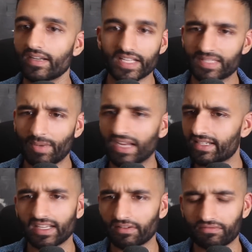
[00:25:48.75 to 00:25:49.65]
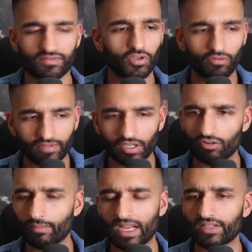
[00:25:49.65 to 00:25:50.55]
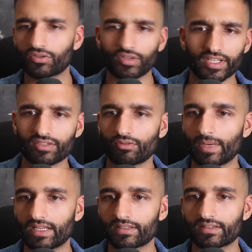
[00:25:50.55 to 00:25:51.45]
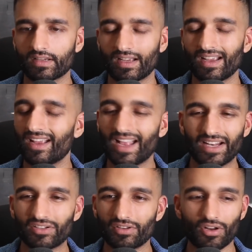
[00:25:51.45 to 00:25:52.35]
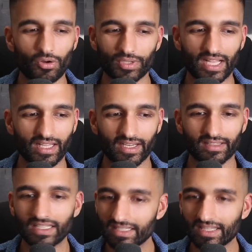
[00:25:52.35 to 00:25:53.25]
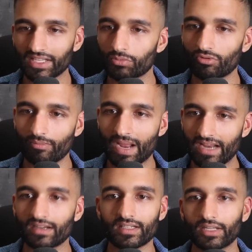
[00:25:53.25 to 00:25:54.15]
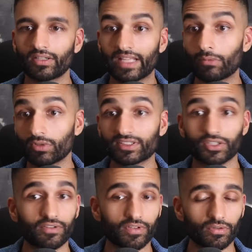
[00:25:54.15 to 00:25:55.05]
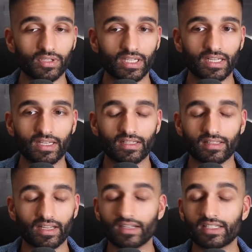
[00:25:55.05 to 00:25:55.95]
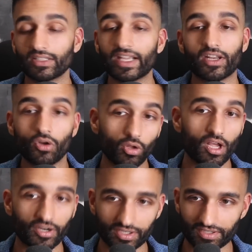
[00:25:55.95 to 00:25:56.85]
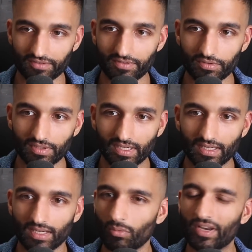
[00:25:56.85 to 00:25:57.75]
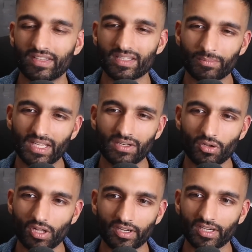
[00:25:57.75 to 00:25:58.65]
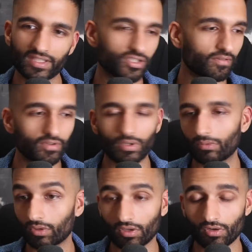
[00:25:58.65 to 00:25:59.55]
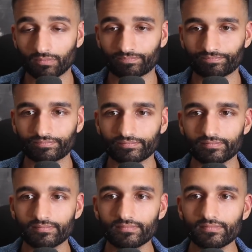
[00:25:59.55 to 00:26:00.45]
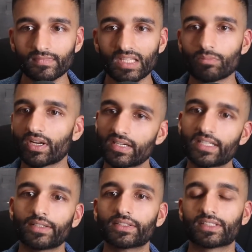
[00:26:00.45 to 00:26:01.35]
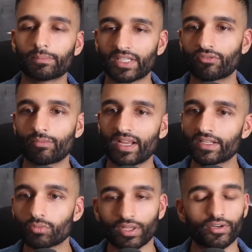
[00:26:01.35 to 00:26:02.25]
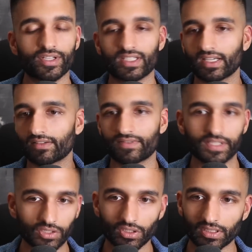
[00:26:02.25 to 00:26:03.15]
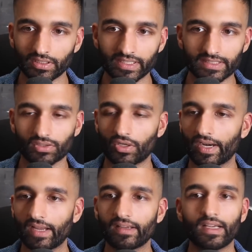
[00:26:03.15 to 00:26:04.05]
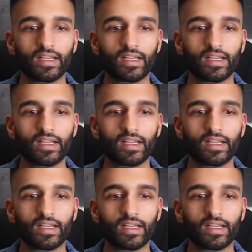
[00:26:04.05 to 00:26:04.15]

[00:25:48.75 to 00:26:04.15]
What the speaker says: despite if your fear remains or this remains. And know that like these things will remain until they will serve you, like until they can no longer serve you. When something no longer can serve you, it will go. But until something remains, whether it's like a physical illness or a